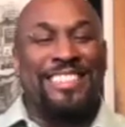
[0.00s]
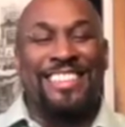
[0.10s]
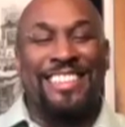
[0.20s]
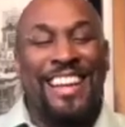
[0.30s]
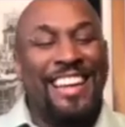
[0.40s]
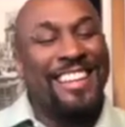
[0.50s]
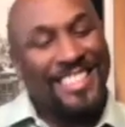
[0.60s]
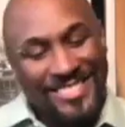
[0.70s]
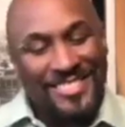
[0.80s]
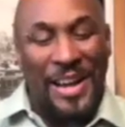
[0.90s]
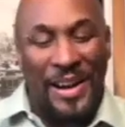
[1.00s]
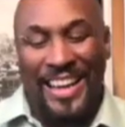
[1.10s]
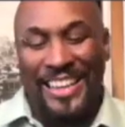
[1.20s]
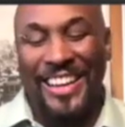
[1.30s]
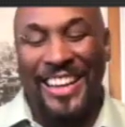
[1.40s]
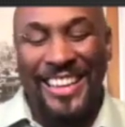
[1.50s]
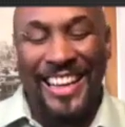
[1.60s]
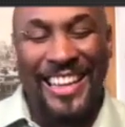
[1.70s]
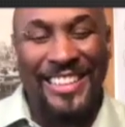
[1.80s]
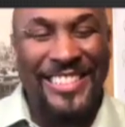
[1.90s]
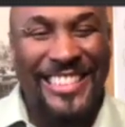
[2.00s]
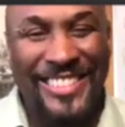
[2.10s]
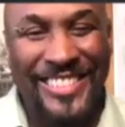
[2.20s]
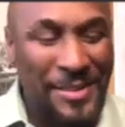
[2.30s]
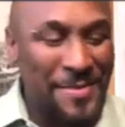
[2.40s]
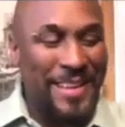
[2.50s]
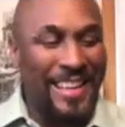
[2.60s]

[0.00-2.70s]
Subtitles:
And sorry, I know I kind of went into it a little bit.